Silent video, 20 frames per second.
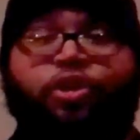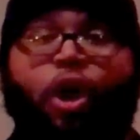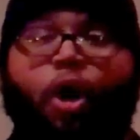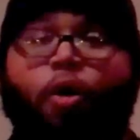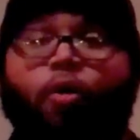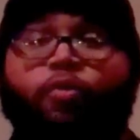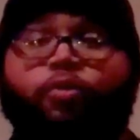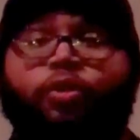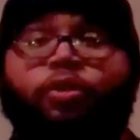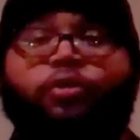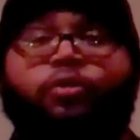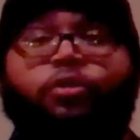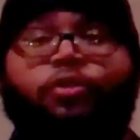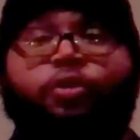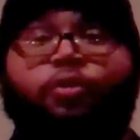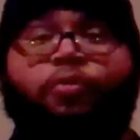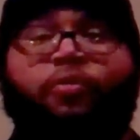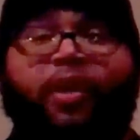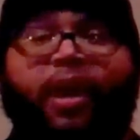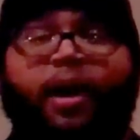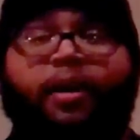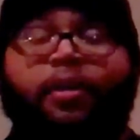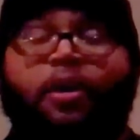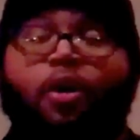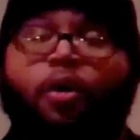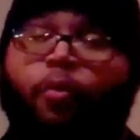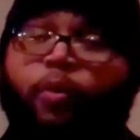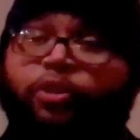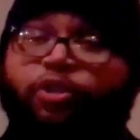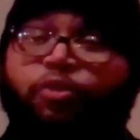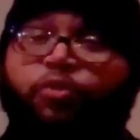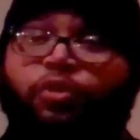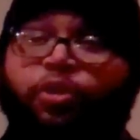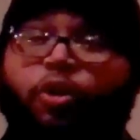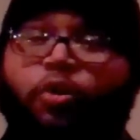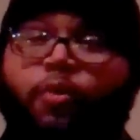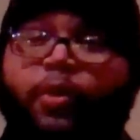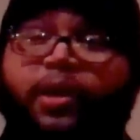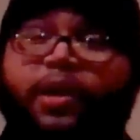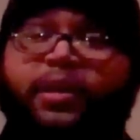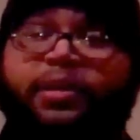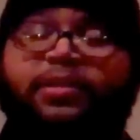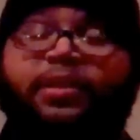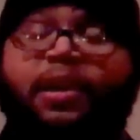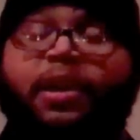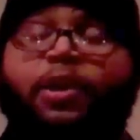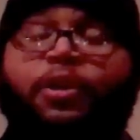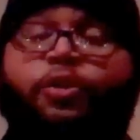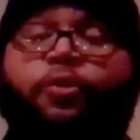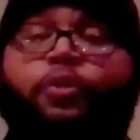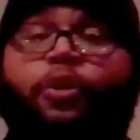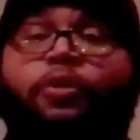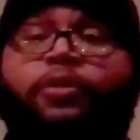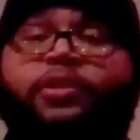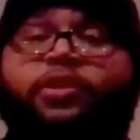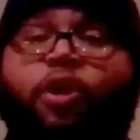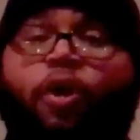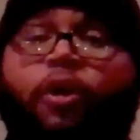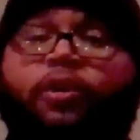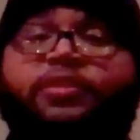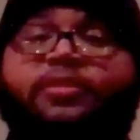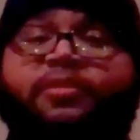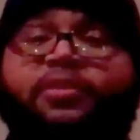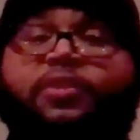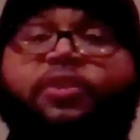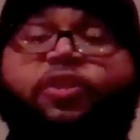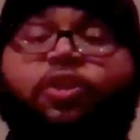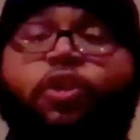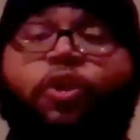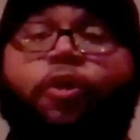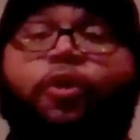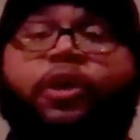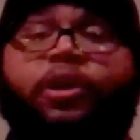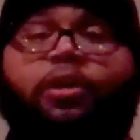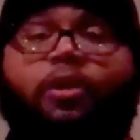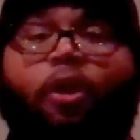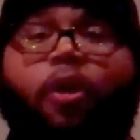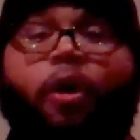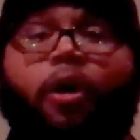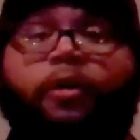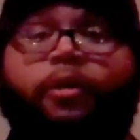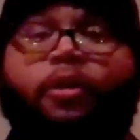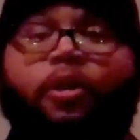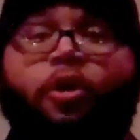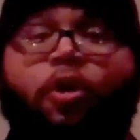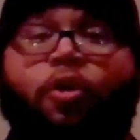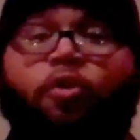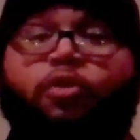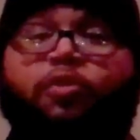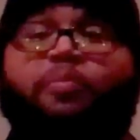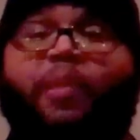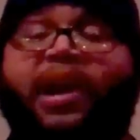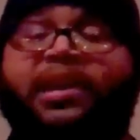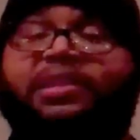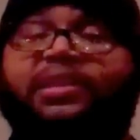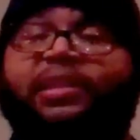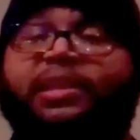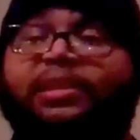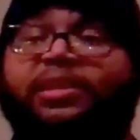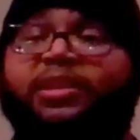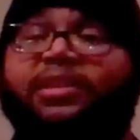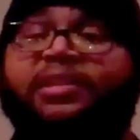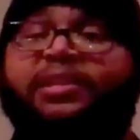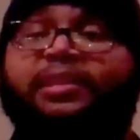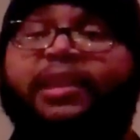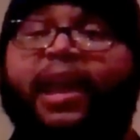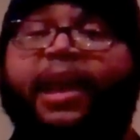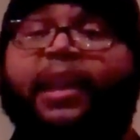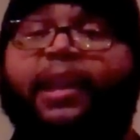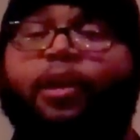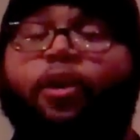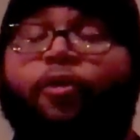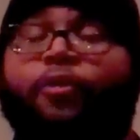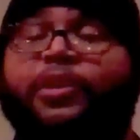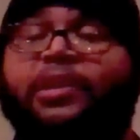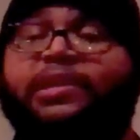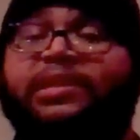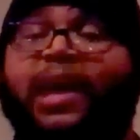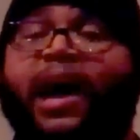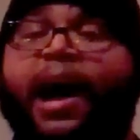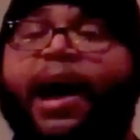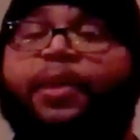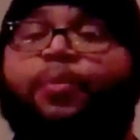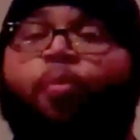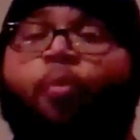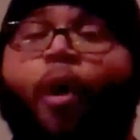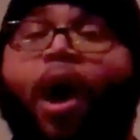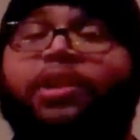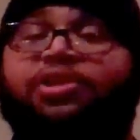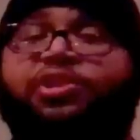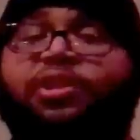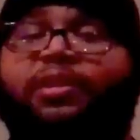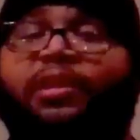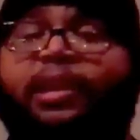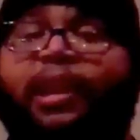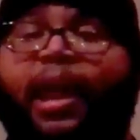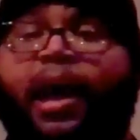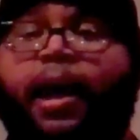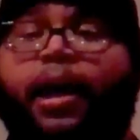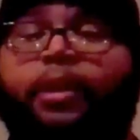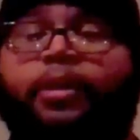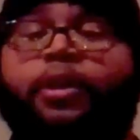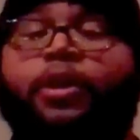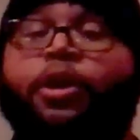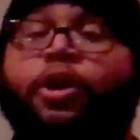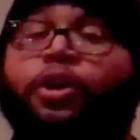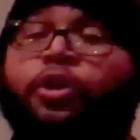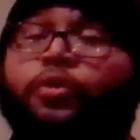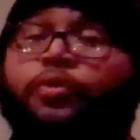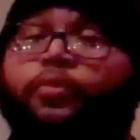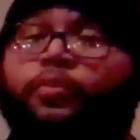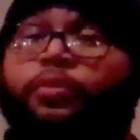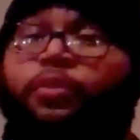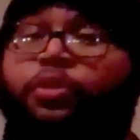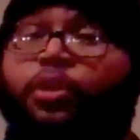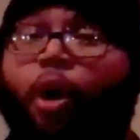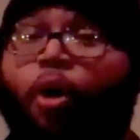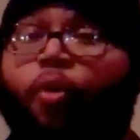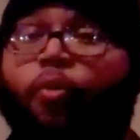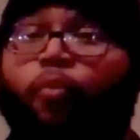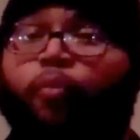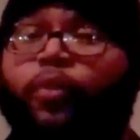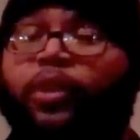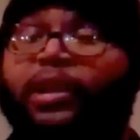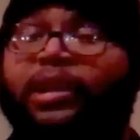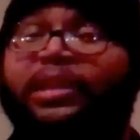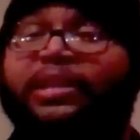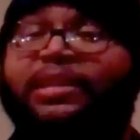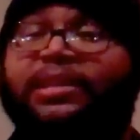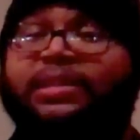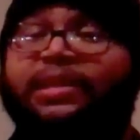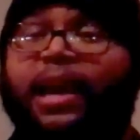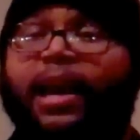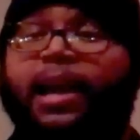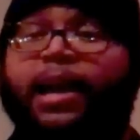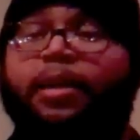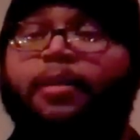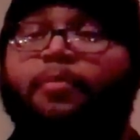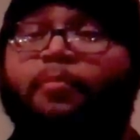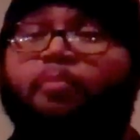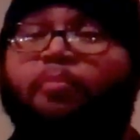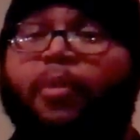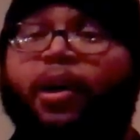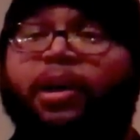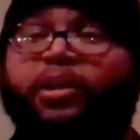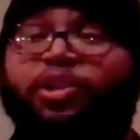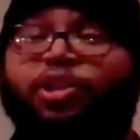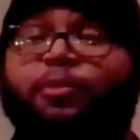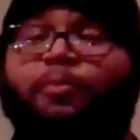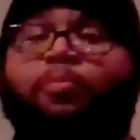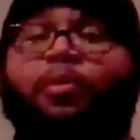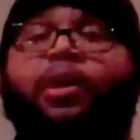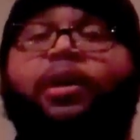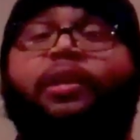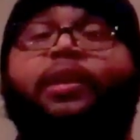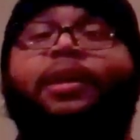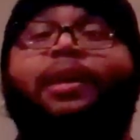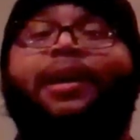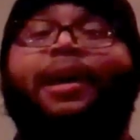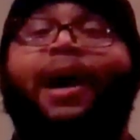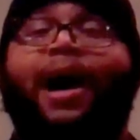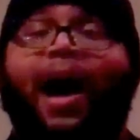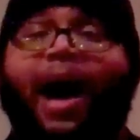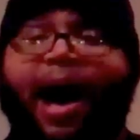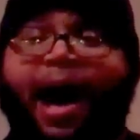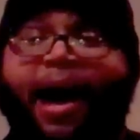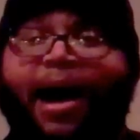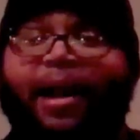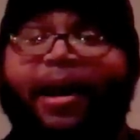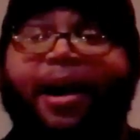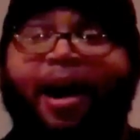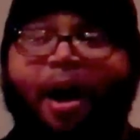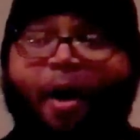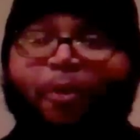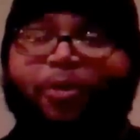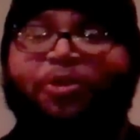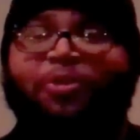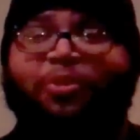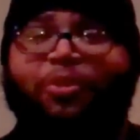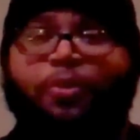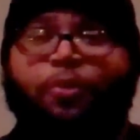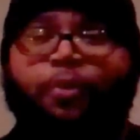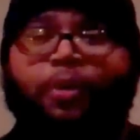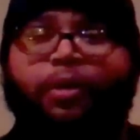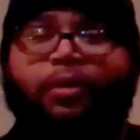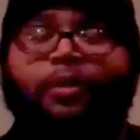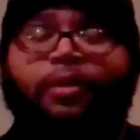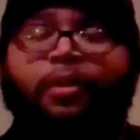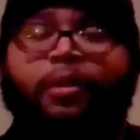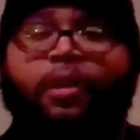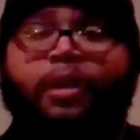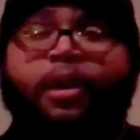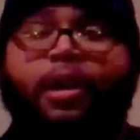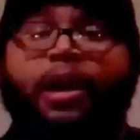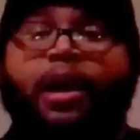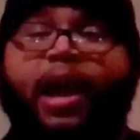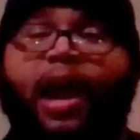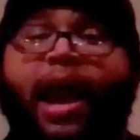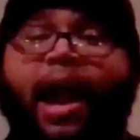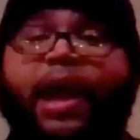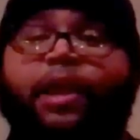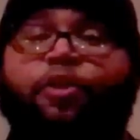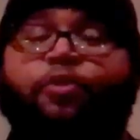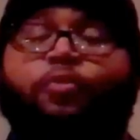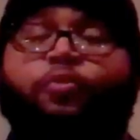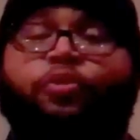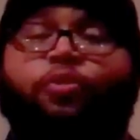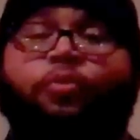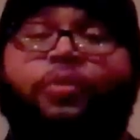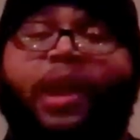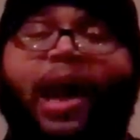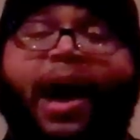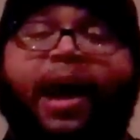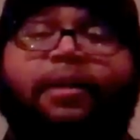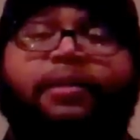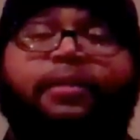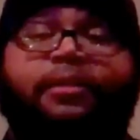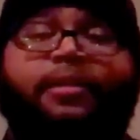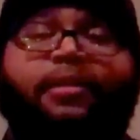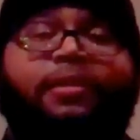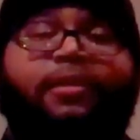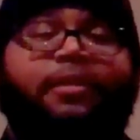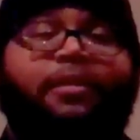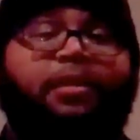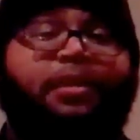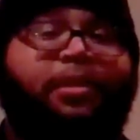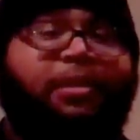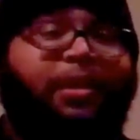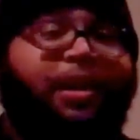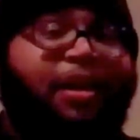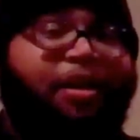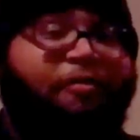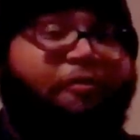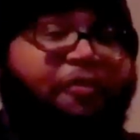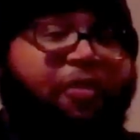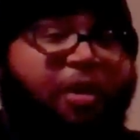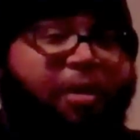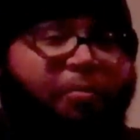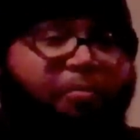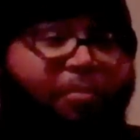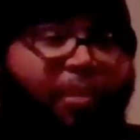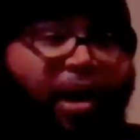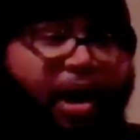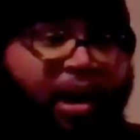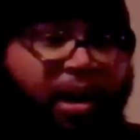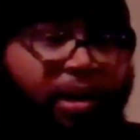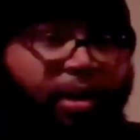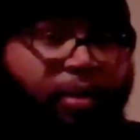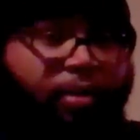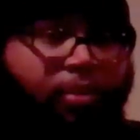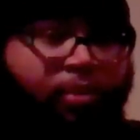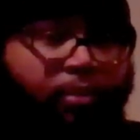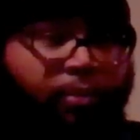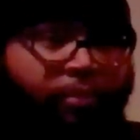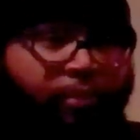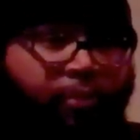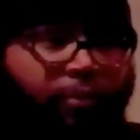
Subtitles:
Don't do that. What you do is you go and talk to the security guard who's basically just standing on the side watching the line. You don't really say much, but hi, how are you doing? And you do not give him money.